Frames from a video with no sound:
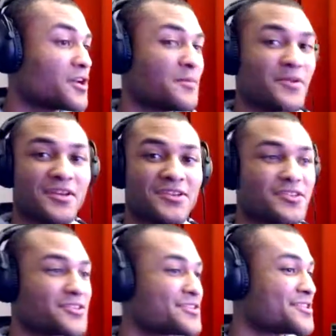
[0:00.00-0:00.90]
Her floating
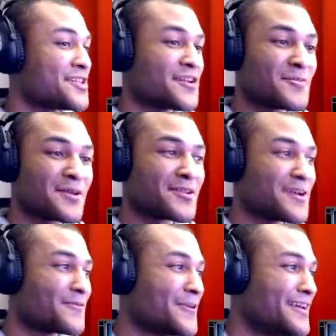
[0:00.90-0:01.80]
ability just
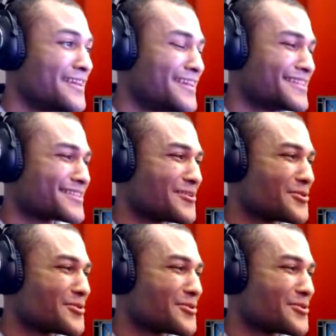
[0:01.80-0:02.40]
saved my life